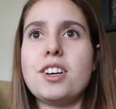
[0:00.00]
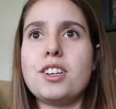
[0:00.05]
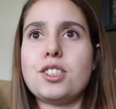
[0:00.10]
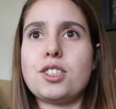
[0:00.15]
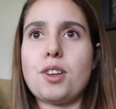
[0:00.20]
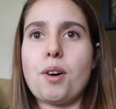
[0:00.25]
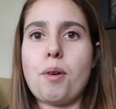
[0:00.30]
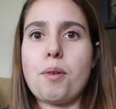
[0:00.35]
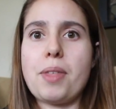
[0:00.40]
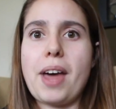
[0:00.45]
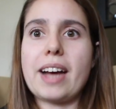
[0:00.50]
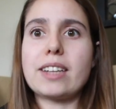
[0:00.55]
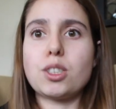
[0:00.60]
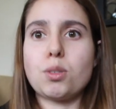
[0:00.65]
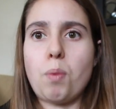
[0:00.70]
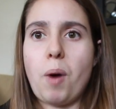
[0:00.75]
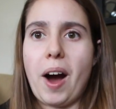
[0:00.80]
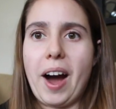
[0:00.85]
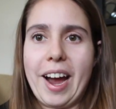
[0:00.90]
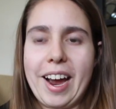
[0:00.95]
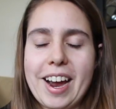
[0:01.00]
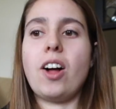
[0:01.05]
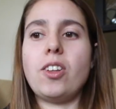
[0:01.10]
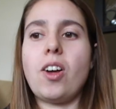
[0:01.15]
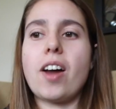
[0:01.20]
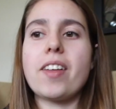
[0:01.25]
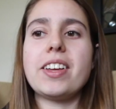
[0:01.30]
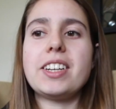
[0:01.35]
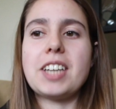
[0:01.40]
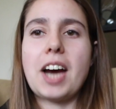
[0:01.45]
So that's why a
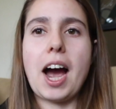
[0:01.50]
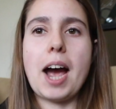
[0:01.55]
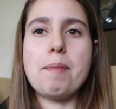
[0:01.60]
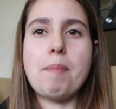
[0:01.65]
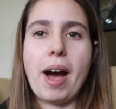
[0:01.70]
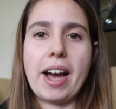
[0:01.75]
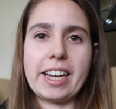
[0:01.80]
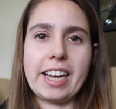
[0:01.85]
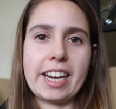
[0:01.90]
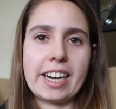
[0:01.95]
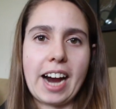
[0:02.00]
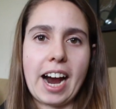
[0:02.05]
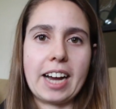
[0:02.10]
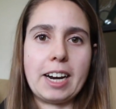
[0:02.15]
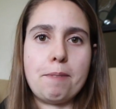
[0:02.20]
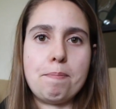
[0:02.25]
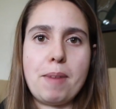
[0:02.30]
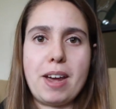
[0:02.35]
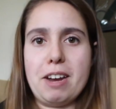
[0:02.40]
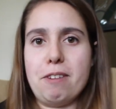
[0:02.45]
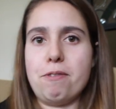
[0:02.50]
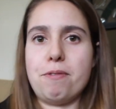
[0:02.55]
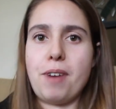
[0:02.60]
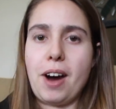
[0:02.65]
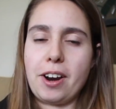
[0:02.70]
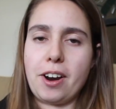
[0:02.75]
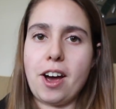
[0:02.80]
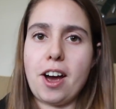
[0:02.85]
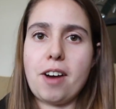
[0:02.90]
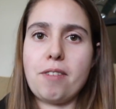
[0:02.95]
lot of the time I get kind of made
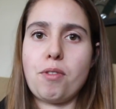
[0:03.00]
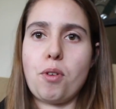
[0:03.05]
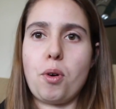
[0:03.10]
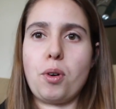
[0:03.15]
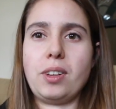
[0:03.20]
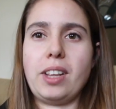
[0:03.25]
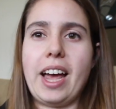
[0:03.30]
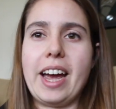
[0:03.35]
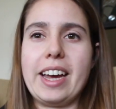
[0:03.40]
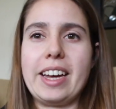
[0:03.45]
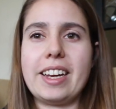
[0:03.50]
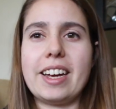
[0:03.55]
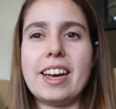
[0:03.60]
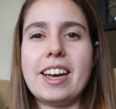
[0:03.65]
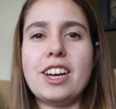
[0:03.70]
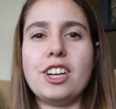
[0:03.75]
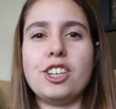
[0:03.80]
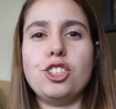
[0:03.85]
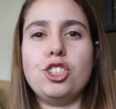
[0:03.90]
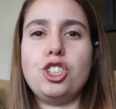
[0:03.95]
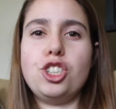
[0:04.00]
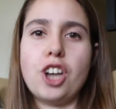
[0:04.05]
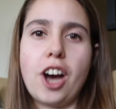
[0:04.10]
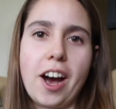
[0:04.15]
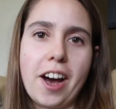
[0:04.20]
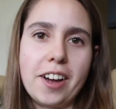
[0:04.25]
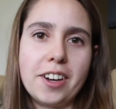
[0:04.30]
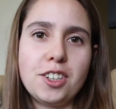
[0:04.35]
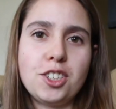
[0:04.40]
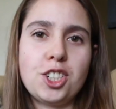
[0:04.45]
fun of or like
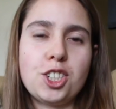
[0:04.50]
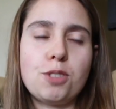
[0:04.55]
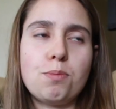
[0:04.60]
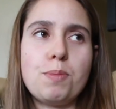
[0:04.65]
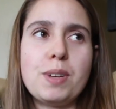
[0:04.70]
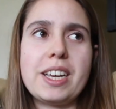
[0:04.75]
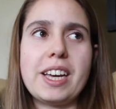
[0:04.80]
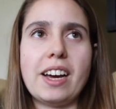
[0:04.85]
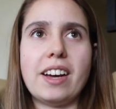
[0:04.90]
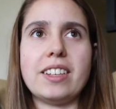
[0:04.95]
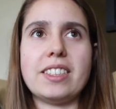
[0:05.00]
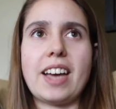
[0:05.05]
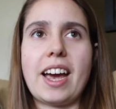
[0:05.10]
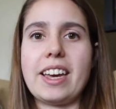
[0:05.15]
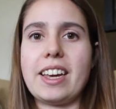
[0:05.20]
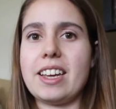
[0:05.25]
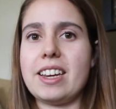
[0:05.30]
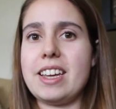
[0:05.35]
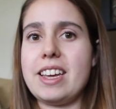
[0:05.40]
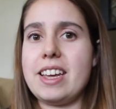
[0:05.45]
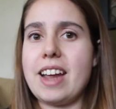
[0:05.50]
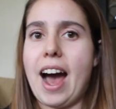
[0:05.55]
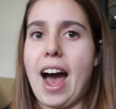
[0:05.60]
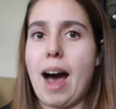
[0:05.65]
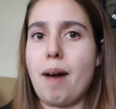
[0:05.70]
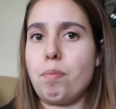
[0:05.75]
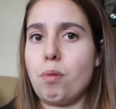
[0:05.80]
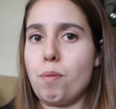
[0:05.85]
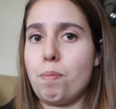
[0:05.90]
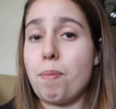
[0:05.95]
judged because I can eat
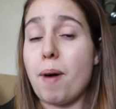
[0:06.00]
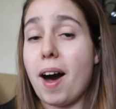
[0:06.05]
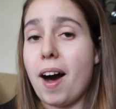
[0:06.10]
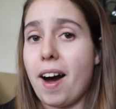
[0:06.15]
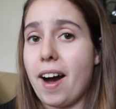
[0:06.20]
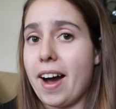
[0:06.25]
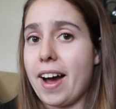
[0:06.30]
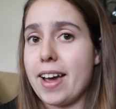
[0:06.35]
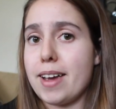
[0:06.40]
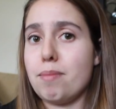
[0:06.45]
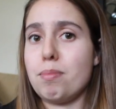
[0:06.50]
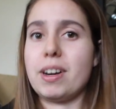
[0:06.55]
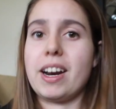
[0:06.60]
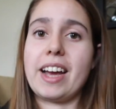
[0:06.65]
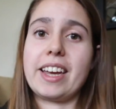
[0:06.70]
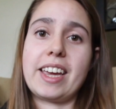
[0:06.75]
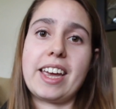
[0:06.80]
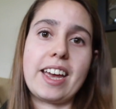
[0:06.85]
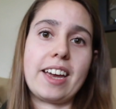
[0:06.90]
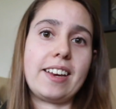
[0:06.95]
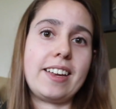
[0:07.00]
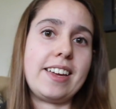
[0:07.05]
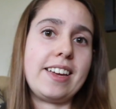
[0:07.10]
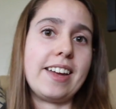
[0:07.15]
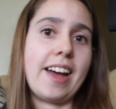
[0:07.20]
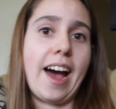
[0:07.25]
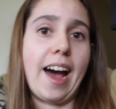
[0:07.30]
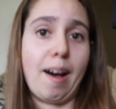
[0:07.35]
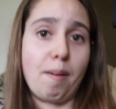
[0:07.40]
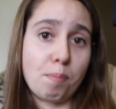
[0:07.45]
apple pie, but I can't
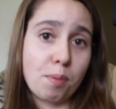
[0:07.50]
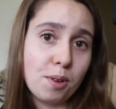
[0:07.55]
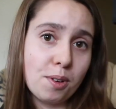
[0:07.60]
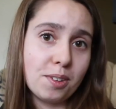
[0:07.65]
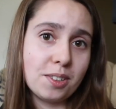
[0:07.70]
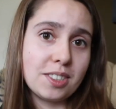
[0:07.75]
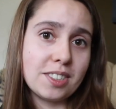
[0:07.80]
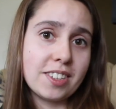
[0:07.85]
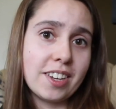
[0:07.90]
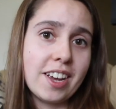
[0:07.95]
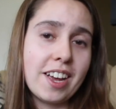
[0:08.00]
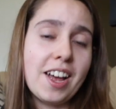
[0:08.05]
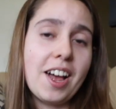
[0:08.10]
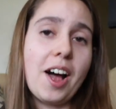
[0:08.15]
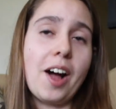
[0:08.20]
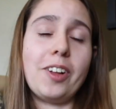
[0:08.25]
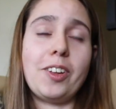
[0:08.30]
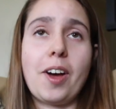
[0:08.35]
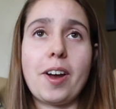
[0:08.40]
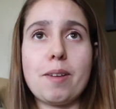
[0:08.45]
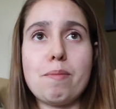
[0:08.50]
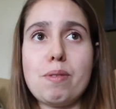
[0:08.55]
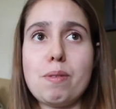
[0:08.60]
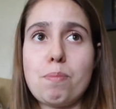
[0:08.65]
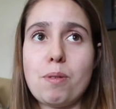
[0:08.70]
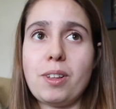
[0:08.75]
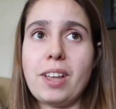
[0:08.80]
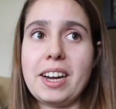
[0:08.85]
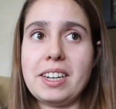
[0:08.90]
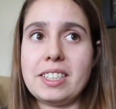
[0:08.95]
eat apples. A lot of
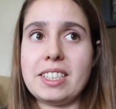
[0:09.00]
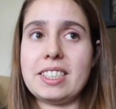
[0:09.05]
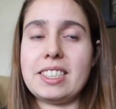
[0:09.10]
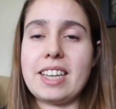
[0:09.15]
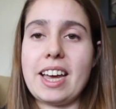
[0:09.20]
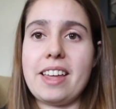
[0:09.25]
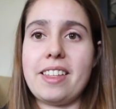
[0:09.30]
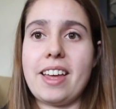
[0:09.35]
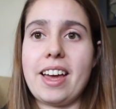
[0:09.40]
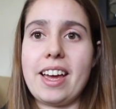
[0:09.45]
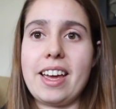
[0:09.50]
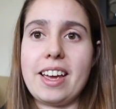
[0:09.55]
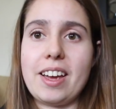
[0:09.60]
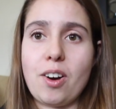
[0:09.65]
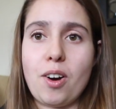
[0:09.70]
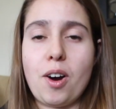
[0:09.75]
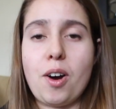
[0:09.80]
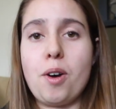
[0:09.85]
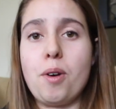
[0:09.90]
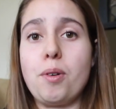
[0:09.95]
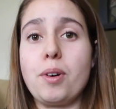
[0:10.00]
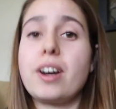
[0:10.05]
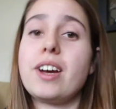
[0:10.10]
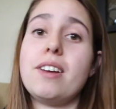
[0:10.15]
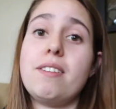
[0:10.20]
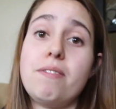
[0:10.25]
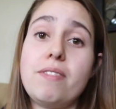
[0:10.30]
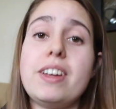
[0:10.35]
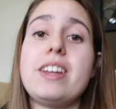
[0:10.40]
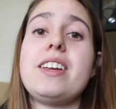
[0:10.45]
people like to say that, oh,
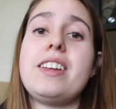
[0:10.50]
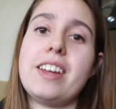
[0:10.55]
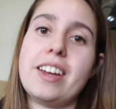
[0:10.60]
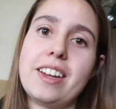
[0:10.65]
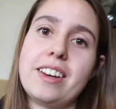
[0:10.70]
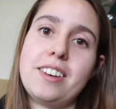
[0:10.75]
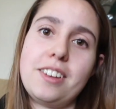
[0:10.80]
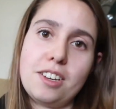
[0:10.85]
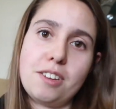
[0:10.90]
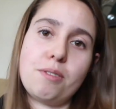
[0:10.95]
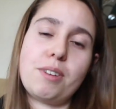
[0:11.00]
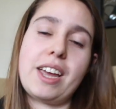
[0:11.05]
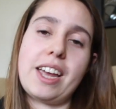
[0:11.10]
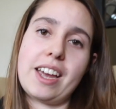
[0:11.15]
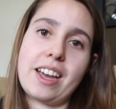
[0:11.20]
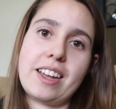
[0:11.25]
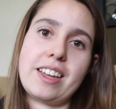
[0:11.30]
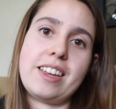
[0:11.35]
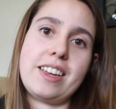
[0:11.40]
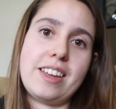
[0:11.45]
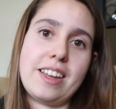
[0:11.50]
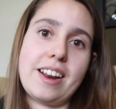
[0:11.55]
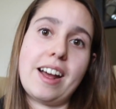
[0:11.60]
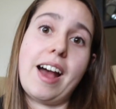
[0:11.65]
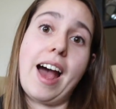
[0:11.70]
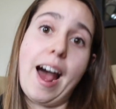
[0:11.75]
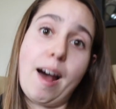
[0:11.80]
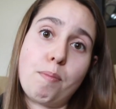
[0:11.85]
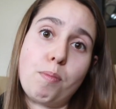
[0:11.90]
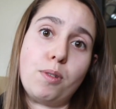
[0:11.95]
convenient, you can't eat
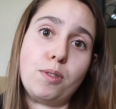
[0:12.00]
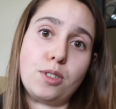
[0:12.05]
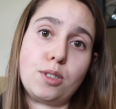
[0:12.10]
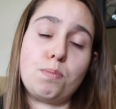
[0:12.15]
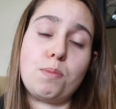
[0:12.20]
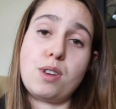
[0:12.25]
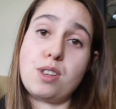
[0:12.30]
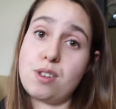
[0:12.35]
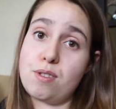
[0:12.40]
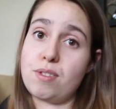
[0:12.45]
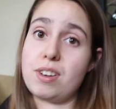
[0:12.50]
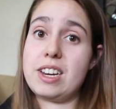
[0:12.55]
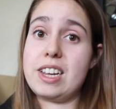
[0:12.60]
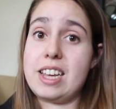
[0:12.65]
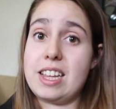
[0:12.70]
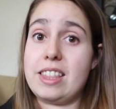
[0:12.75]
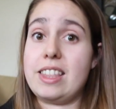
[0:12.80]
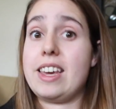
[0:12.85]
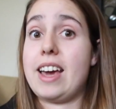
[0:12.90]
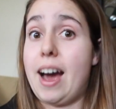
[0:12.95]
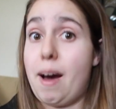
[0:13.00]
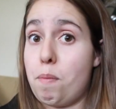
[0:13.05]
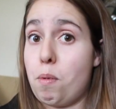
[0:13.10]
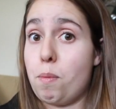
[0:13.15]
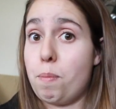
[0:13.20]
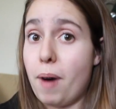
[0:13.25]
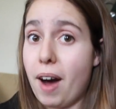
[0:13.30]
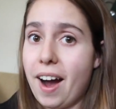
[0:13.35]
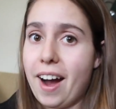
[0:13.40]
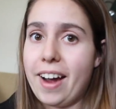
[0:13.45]
apples, but you can eat the
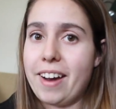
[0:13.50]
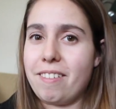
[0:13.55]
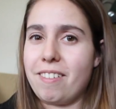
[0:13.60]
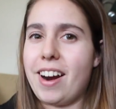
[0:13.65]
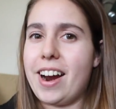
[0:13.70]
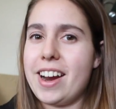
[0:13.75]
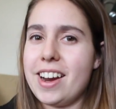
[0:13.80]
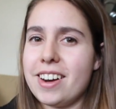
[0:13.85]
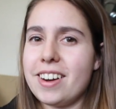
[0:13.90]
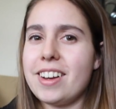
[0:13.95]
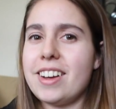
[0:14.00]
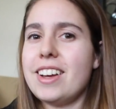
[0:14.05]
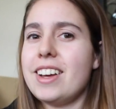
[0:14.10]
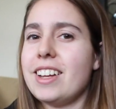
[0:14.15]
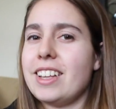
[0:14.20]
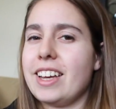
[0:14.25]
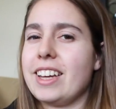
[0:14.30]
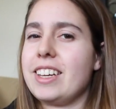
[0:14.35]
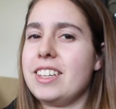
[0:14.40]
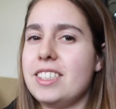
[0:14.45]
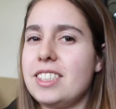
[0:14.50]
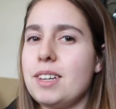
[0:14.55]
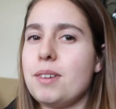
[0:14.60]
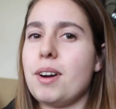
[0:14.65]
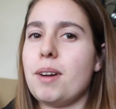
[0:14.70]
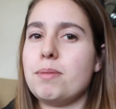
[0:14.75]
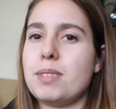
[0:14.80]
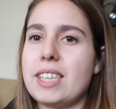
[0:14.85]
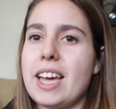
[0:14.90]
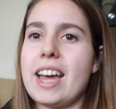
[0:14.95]
apple pie, right? Like, you see
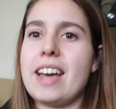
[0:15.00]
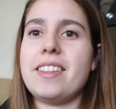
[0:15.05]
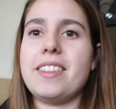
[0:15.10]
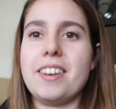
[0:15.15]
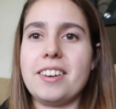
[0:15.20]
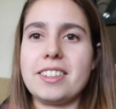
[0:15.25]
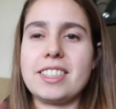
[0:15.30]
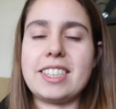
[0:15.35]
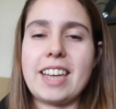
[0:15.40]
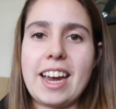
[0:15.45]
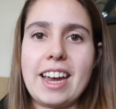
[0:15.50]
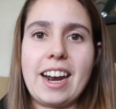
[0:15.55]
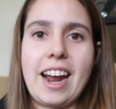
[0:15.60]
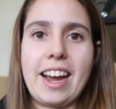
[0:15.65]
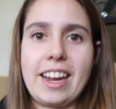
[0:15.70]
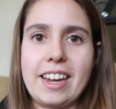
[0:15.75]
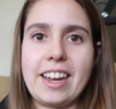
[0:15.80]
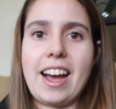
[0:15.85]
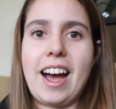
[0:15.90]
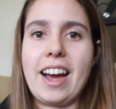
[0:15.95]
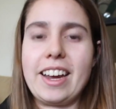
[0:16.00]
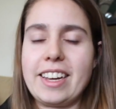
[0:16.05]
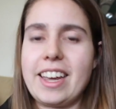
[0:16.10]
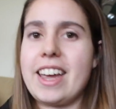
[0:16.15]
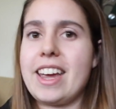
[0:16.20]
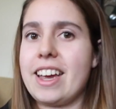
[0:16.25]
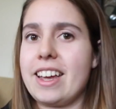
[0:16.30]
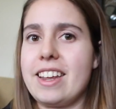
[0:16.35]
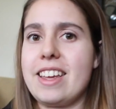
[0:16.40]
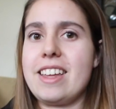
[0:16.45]
what I'm saying? They're saying I
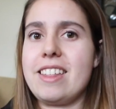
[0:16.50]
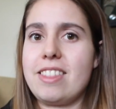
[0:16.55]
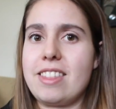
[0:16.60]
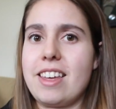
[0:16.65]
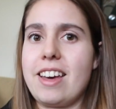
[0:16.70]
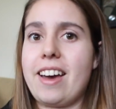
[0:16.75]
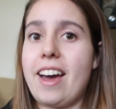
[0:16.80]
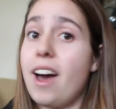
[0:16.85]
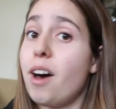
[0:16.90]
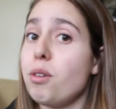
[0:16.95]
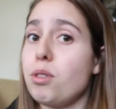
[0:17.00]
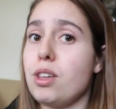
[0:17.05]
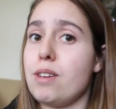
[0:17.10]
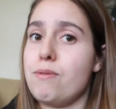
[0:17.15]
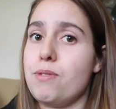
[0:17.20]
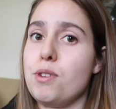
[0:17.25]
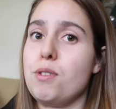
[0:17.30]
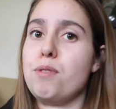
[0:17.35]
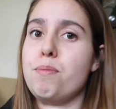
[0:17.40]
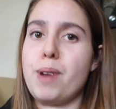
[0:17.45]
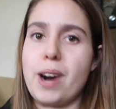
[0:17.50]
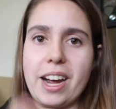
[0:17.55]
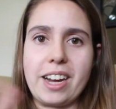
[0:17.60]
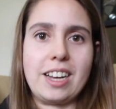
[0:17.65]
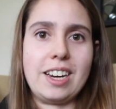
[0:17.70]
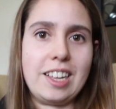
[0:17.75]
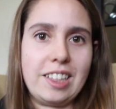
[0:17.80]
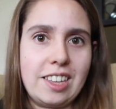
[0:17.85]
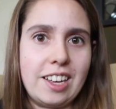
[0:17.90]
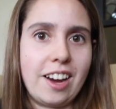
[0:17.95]
can't eat the healthy food, but I
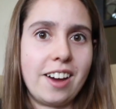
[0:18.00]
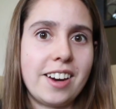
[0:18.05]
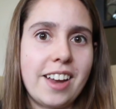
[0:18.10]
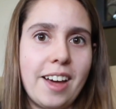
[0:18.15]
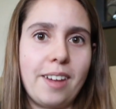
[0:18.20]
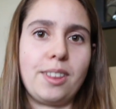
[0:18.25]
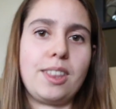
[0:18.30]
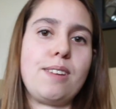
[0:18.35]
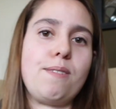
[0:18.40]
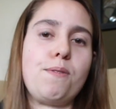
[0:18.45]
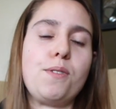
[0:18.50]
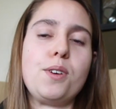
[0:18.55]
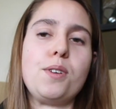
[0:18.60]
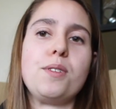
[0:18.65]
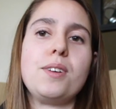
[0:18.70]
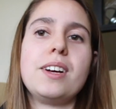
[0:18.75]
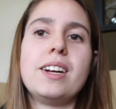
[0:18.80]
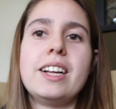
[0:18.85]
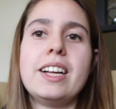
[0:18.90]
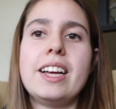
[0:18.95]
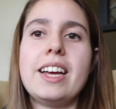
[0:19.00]
can eat the unhealthy food.